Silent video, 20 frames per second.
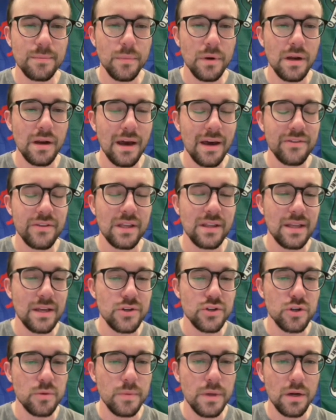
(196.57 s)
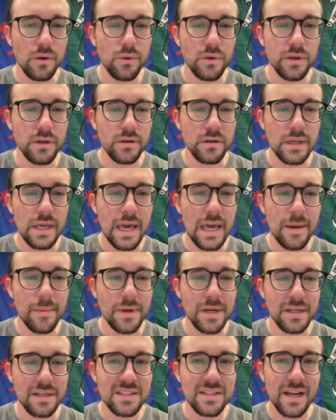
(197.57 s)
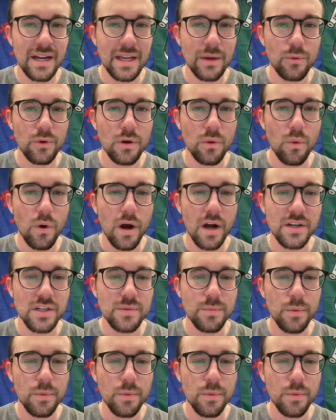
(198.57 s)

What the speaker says: But I think that should be a really good game, an exciting one to watch.